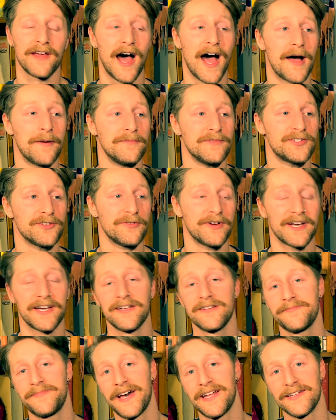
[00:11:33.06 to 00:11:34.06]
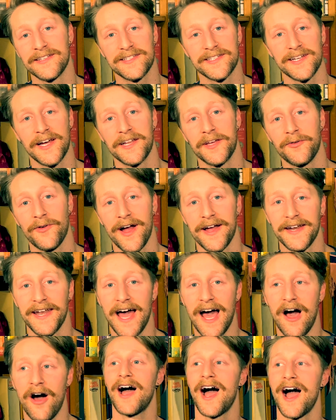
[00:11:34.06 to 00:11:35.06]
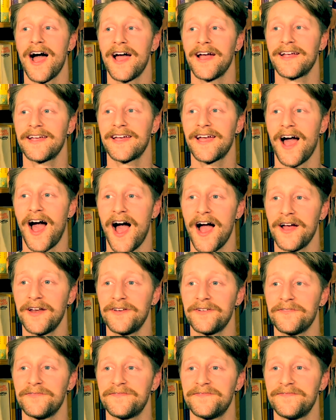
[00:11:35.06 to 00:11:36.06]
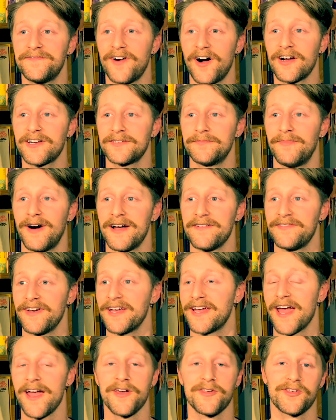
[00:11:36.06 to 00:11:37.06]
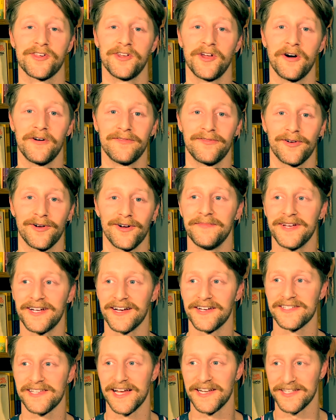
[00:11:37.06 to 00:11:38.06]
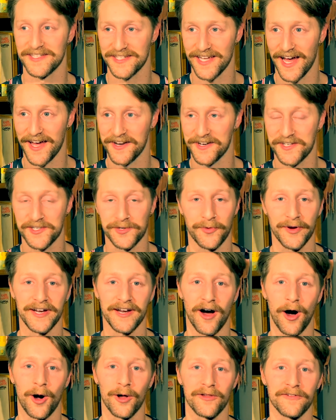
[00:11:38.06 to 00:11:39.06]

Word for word: I'm doing an independent study right now. I kind of fucked my vacation over because I decided to read all